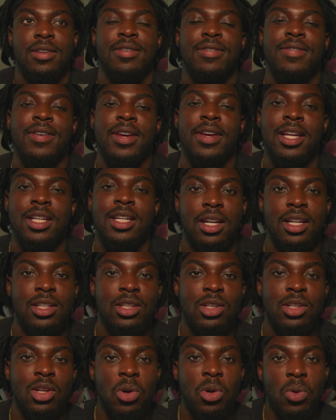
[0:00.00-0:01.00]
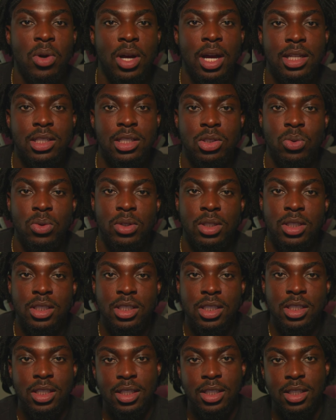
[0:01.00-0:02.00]
phase of, you know what, I just want to
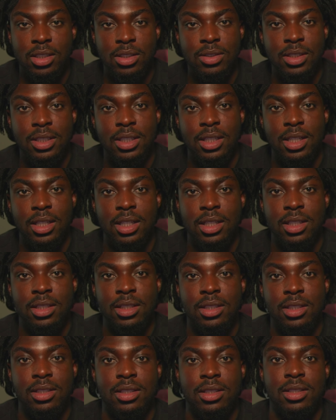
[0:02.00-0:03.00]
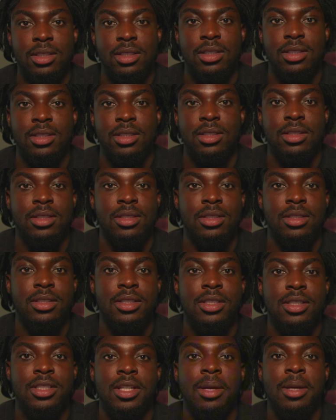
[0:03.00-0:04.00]
chill, and then
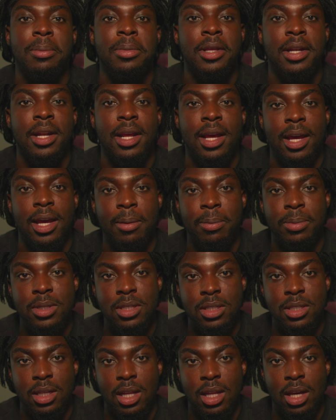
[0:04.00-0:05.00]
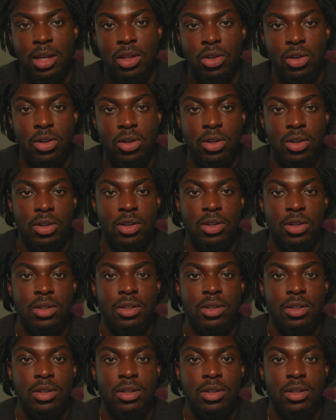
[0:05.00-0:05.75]
something happens and now you're